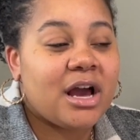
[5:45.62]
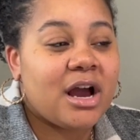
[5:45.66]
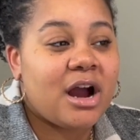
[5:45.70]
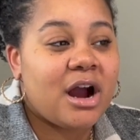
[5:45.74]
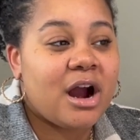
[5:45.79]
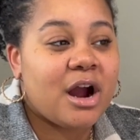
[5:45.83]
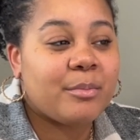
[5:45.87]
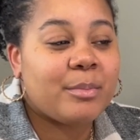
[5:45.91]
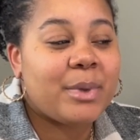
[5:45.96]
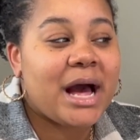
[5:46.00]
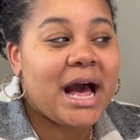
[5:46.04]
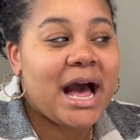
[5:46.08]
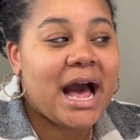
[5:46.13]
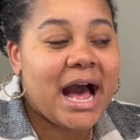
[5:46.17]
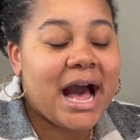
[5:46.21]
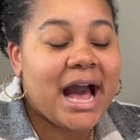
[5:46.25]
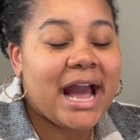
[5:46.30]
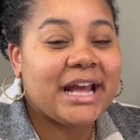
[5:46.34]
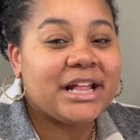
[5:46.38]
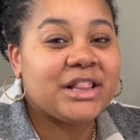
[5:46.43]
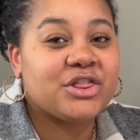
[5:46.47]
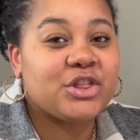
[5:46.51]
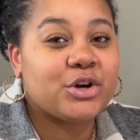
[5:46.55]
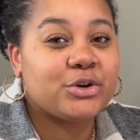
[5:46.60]
are
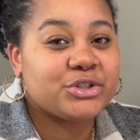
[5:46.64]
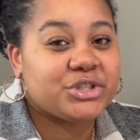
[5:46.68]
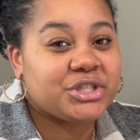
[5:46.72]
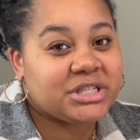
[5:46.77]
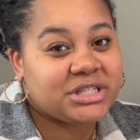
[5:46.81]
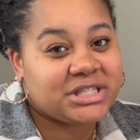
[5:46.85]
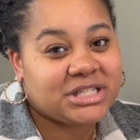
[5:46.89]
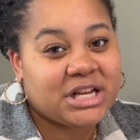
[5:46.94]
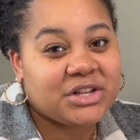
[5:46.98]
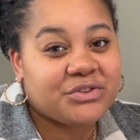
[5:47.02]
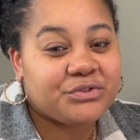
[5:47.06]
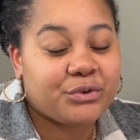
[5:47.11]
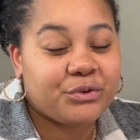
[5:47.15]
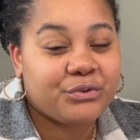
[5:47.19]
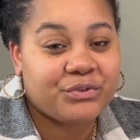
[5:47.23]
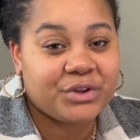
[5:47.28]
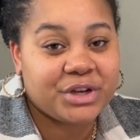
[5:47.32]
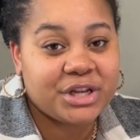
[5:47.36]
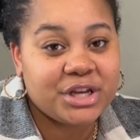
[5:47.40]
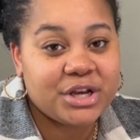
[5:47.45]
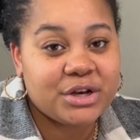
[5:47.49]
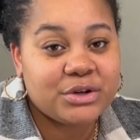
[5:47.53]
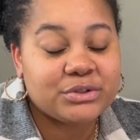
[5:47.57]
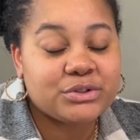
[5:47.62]
behind those successful
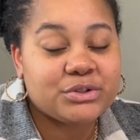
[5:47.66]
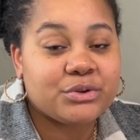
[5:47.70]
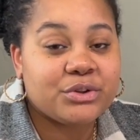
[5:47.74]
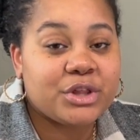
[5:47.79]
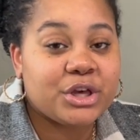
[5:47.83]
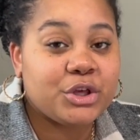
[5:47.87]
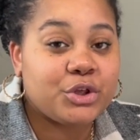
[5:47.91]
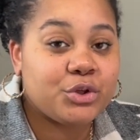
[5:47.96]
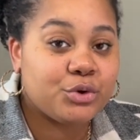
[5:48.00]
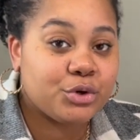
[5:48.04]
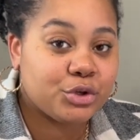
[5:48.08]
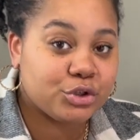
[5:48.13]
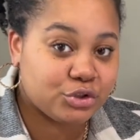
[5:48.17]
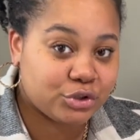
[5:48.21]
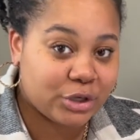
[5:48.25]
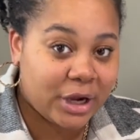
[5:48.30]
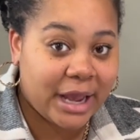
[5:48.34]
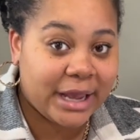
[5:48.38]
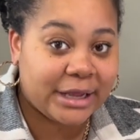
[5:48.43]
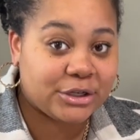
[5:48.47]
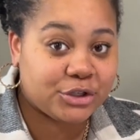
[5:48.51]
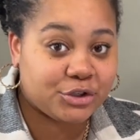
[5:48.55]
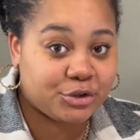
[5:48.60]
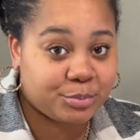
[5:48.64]
videos so that you can
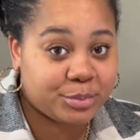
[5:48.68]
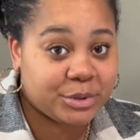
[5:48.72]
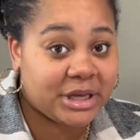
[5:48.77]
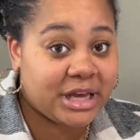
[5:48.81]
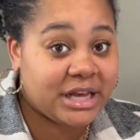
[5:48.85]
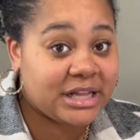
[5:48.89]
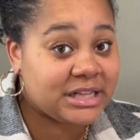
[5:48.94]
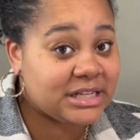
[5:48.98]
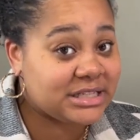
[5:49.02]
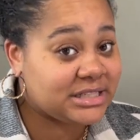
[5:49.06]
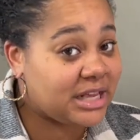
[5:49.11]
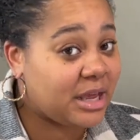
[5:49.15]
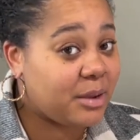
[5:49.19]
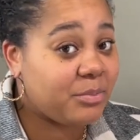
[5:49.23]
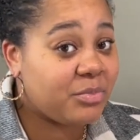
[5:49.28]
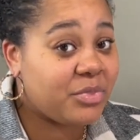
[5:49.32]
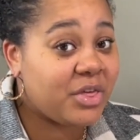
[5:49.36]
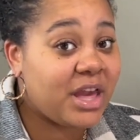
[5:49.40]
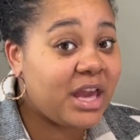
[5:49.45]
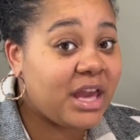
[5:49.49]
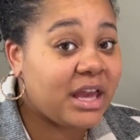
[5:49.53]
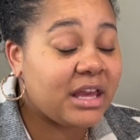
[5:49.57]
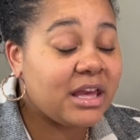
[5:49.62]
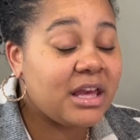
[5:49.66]
try and duplicate the same
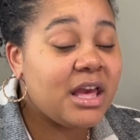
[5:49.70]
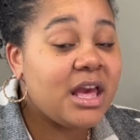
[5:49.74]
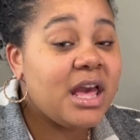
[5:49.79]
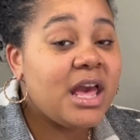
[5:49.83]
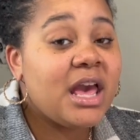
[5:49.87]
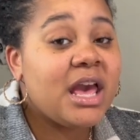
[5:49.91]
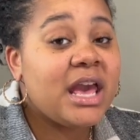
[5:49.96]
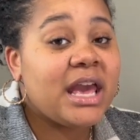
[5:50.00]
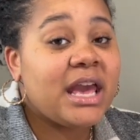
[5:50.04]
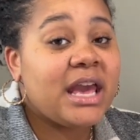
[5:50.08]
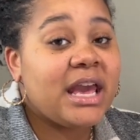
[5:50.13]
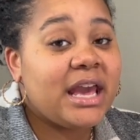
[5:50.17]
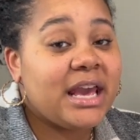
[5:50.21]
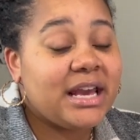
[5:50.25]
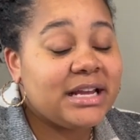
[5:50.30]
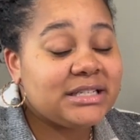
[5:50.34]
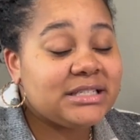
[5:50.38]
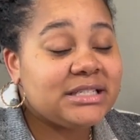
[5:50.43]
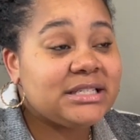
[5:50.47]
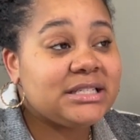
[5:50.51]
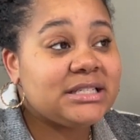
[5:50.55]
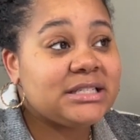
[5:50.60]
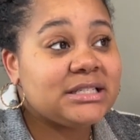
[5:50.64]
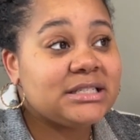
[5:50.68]
thing.
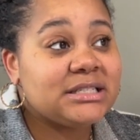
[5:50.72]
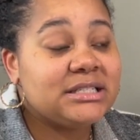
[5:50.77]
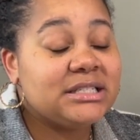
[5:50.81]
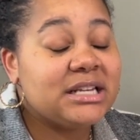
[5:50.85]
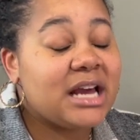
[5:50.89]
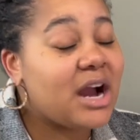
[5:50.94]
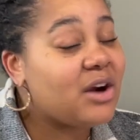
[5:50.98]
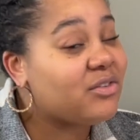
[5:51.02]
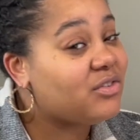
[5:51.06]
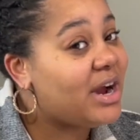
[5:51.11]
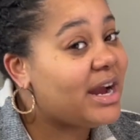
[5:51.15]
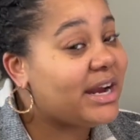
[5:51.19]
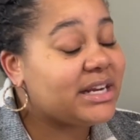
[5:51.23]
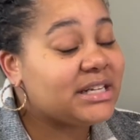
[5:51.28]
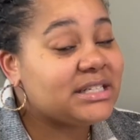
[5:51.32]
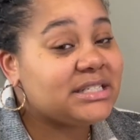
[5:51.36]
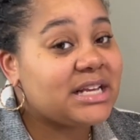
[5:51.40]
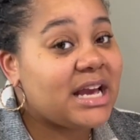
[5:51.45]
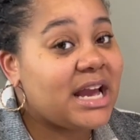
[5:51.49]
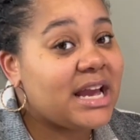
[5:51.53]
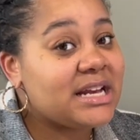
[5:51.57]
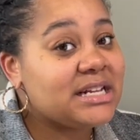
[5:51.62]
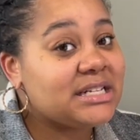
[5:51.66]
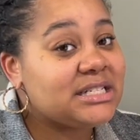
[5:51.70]
It's not rocket
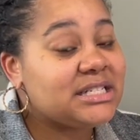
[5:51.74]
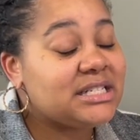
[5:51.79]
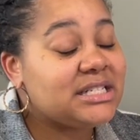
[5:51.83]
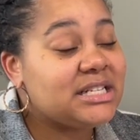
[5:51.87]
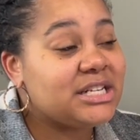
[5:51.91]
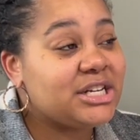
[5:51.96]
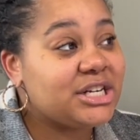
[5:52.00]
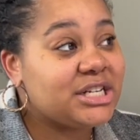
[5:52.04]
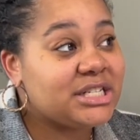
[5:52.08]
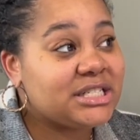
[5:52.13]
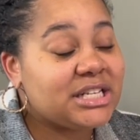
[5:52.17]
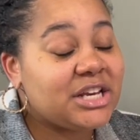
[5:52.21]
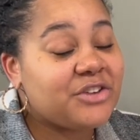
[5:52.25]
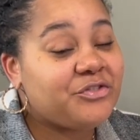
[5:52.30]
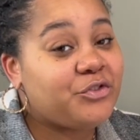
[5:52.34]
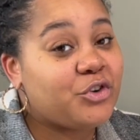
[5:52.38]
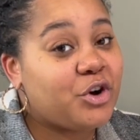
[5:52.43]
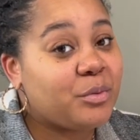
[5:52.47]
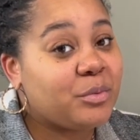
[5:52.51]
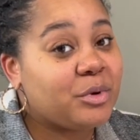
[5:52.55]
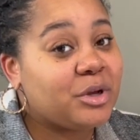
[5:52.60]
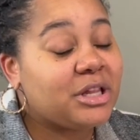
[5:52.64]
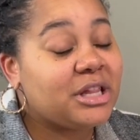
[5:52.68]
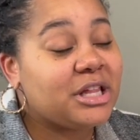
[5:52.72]
science. There is a
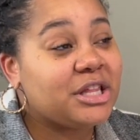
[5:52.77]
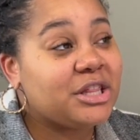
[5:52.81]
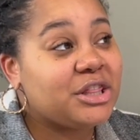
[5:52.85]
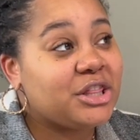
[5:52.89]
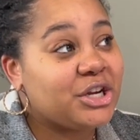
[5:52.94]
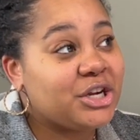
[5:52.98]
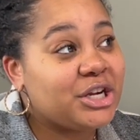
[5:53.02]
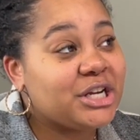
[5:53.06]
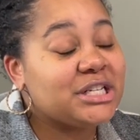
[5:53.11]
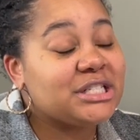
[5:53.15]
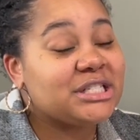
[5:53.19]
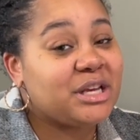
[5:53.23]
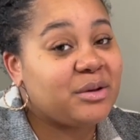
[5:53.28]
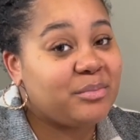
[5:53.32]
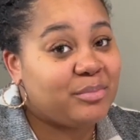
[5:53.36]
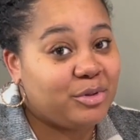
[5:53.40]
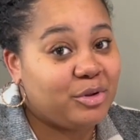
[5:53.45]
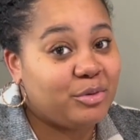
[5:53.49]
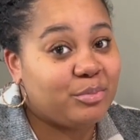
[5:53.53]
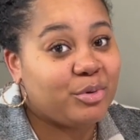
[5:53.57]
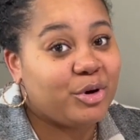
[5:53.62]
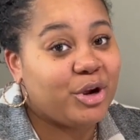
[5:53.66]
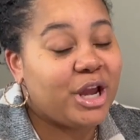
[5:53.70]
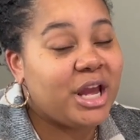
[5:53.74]
formula, there is a
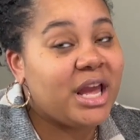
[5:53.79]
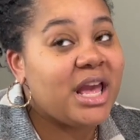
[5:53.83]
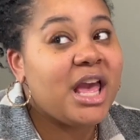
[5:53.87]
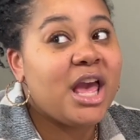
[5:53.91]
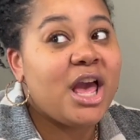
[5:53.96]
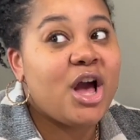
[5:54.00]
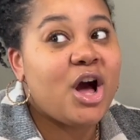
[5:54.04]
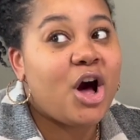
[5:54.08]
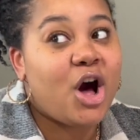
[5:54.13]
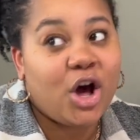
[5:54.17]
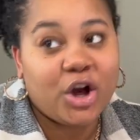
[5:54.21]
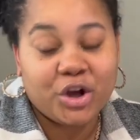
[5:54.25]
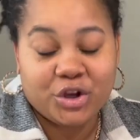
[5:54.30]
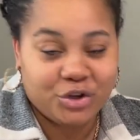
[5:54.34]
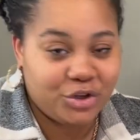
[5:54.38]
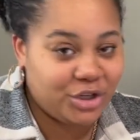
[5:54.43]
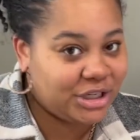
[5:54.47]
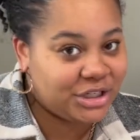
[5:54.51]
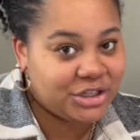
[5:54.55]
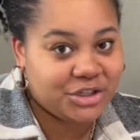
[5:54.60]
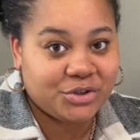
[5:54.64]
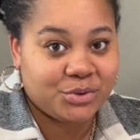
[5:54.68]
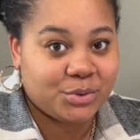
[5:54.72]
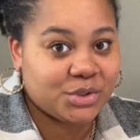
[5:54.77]
blueprint. All you
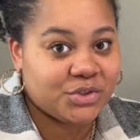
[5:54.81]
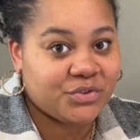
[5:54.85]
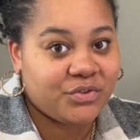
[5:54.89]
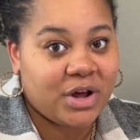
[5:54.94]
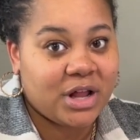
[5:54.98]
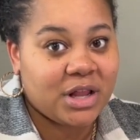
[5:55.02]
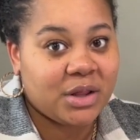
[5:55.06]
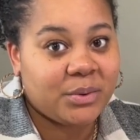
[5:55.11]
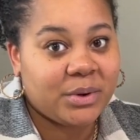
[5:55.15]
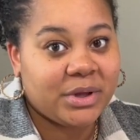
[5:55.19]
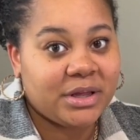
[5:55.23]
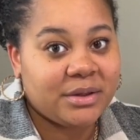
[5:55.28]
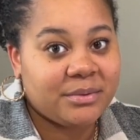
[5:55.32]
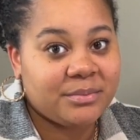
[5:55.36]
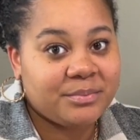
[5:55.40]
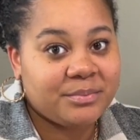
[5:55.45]
need to do is follow it.